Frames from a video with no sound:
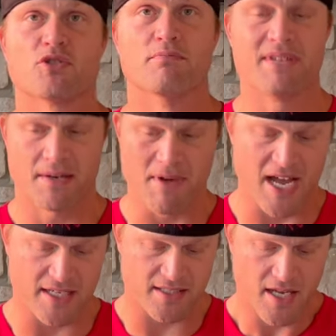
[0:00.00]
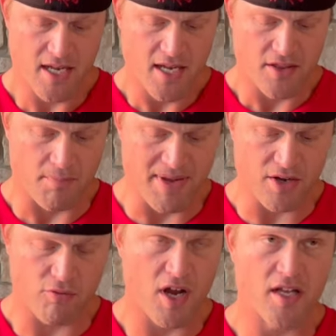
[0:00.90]
to minimize the
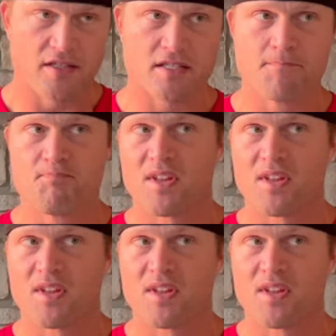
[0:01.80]
big runs?